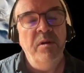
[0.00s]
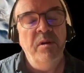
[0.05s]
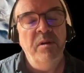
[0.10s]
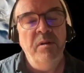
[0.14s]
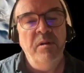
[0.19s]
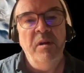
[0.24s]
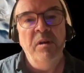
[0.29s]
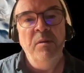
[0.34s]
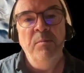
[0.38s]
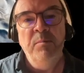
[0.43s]

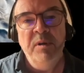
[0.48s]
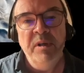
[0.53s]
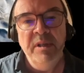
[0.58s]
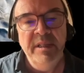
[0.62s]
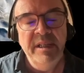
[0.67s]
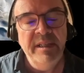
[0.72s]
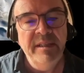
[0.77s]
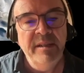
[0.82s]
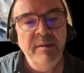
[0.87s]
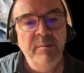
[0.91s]

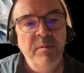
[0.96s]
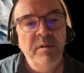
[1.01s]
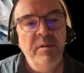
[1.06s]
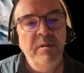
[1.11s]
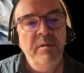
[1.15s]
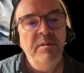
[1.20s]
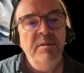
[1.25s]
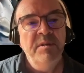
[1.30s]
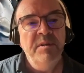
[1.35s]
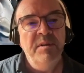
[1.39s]

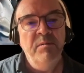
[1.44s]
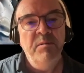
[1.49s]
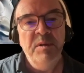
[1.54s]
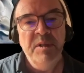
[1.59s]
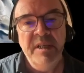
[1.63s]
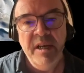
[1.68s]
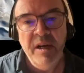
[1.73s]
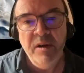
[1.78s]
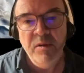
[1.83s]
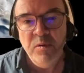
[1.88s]
unpredictable. There is
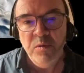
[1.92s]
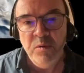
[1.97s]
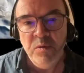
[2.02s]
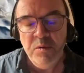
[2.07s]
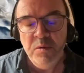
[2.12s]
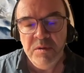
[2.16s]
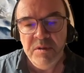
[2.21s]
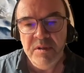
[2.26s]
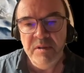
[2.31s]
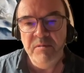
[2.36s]

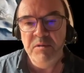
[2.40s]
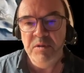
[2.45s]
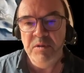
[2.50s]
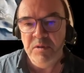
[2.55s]
chaos. There is